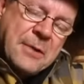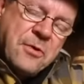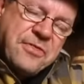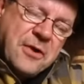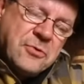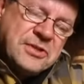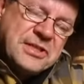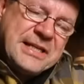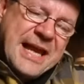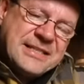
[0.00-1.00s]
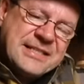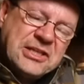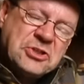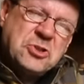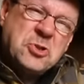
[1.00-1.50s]
without
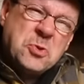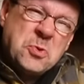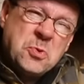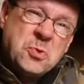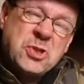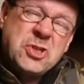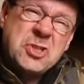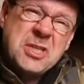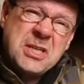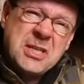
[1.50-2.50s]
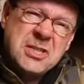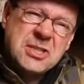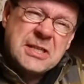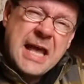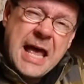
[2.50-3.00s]
getting too
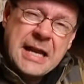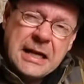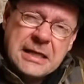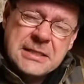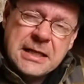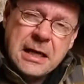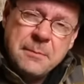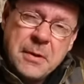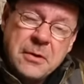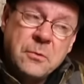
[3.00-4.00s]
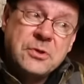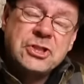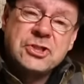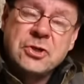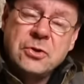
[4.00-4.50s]
serious and analytical about it,
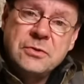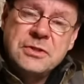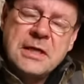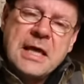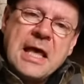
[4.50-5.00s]
which is good